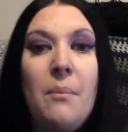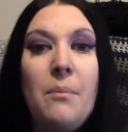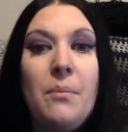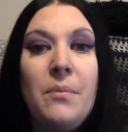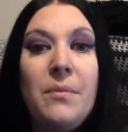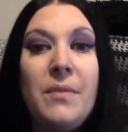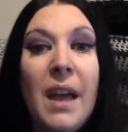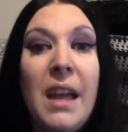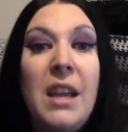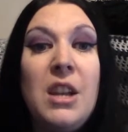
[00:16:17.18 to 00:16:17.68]

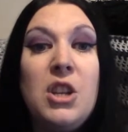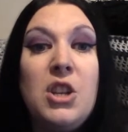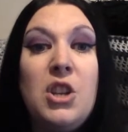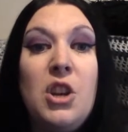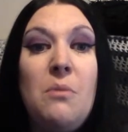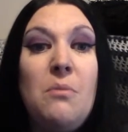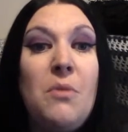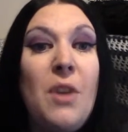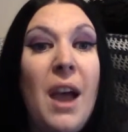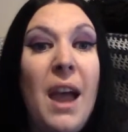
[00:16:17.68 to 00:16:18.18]
They'd
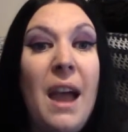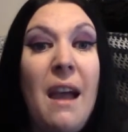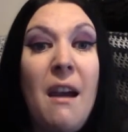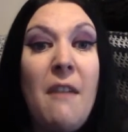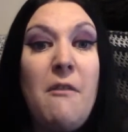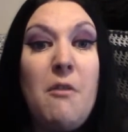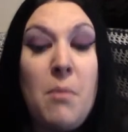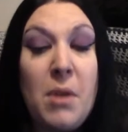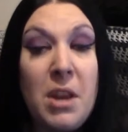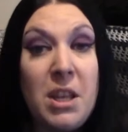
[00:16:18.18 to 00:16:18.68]
assume that
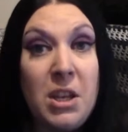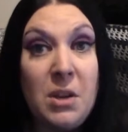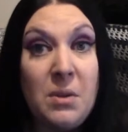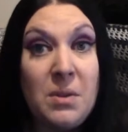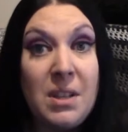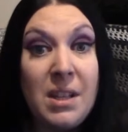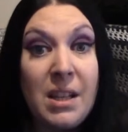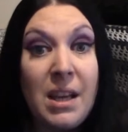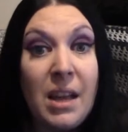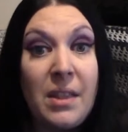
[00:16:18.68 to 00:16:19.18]
everybody
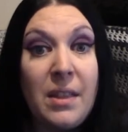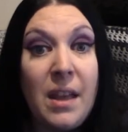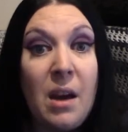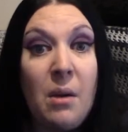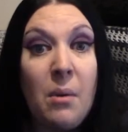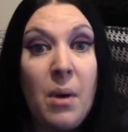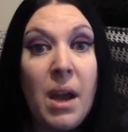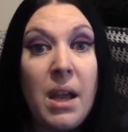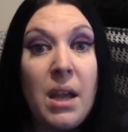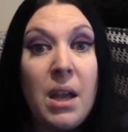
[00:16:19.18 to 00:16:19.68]
uses a gun that
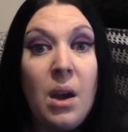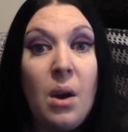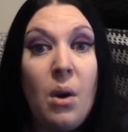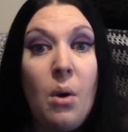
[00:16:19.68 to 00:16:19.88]
way,